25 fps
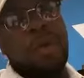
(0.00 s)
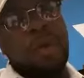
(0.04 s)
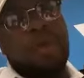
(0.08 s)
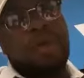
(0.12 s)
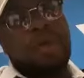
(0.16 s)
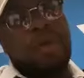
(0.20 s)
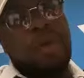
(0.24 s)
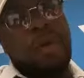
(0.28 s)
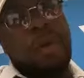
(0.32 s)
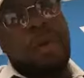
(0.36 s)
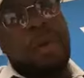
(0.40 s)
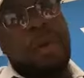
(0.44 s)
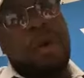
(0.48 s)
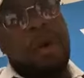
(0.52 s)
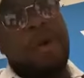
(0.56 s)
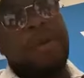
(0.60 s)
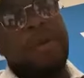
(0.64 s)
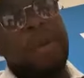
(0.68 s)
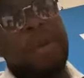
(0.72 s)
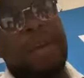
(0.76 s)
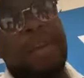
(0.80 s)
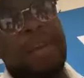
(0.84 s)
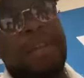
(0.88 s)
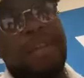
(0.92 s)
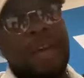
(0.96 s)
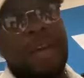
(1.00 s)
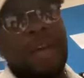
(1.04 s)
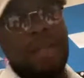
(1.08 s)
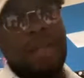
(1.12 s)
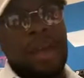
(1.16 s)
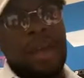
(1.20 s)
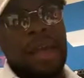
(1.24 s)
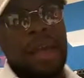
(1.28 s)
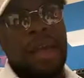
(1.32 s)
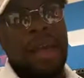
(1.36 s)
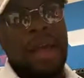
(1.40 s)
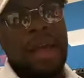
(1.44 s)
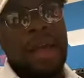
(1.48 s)
on what's going on in the
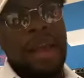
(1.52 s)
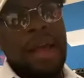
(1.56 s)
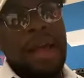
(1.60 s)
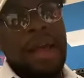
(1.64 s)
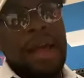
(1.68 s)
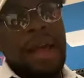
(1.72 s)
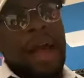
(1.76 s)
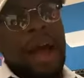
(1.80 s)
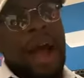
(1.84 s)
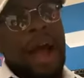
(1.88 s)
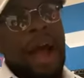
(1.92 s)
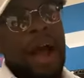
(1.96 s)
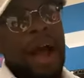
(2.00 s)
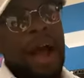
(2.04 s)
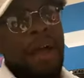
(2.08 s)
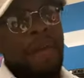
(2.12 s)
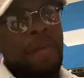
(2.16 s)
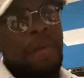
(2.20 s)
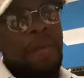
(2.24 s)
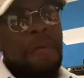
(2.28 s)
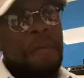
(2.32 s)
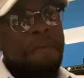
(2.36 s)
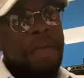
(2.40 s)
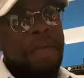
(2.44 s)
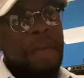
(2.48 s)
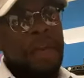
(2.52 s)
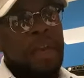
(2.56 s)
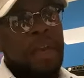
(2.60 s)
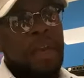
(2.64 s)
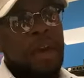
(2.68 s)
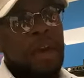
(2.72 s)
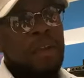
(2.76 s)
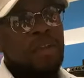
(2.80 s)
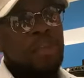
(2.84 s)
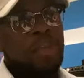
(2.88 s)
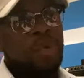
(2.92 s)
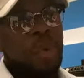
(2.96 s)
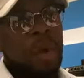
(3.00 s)
days ahead. I will
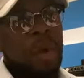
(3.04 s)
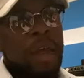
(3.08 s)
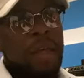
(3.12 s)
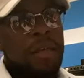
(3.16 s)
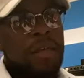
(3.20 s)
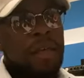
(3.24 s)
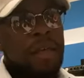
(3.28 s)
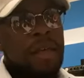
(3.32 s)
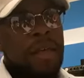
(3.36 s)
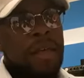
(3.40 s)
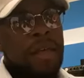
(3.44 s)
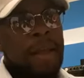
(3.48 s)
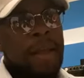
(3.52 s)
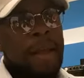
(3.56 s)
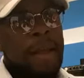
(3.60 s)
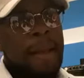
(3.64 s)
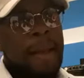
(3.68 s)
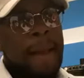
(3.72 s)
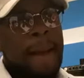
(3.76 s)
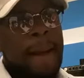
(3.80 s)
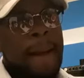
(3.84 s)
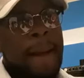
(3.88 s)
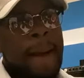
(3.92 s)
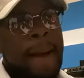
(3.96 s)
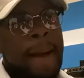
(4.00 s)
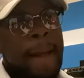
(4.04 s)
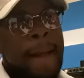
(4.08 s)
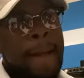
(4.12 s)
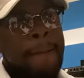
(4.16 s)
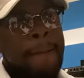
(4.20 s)
be addressing